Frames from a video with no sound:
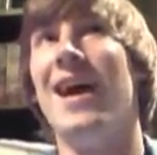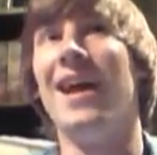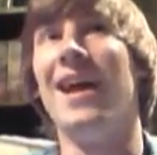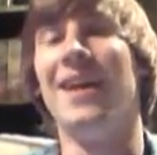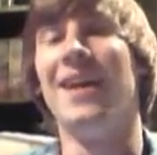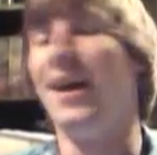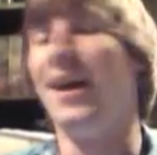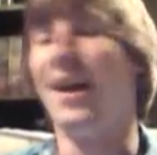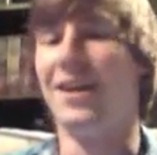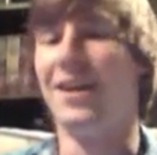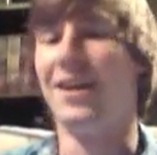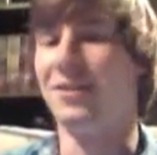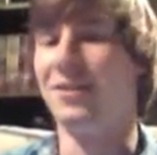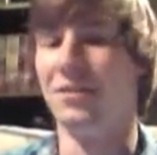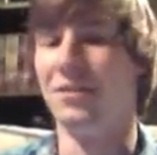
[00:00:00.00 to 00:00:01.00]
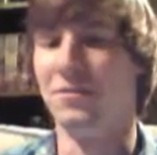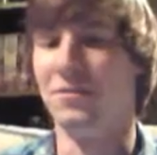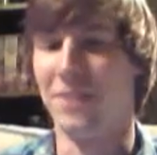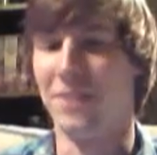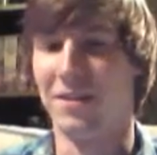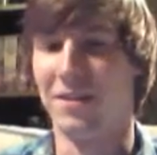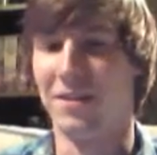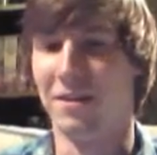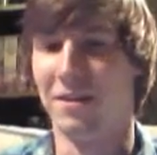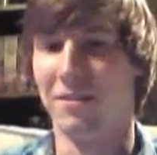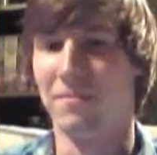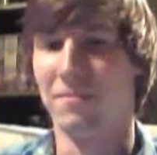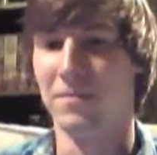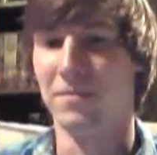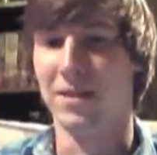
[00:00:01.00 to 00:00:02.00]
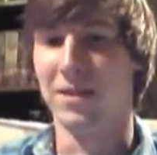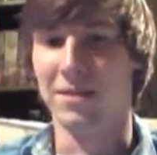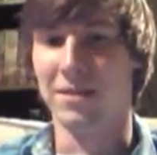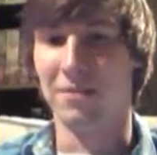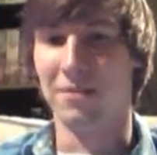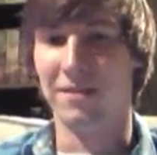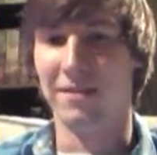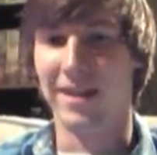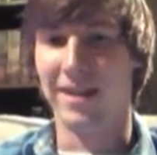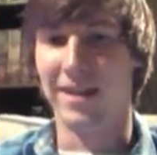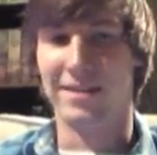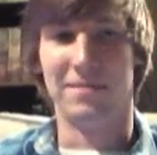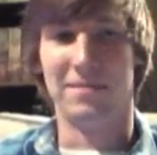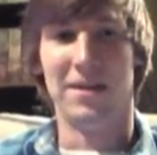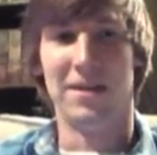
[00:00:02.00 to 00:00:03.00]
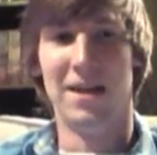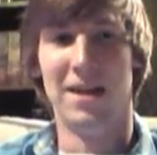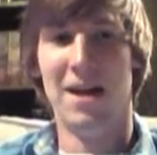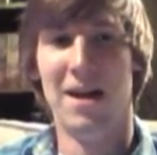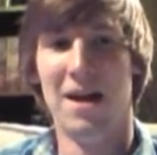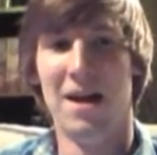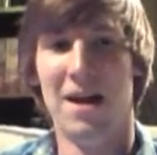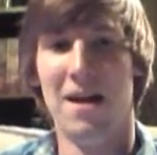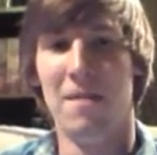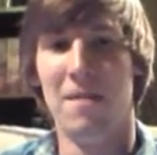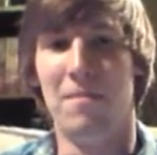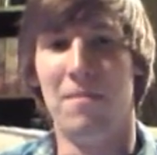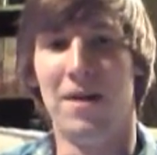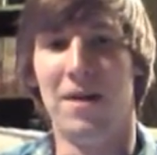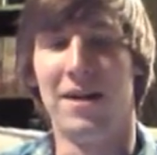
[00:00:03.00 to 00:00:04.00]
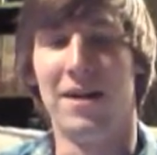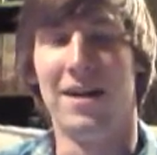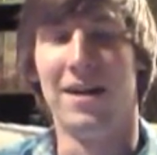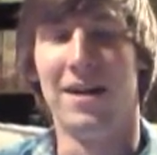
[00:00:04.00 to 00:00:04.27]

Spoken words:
and I couldn't lose my car, because I really liked him. But,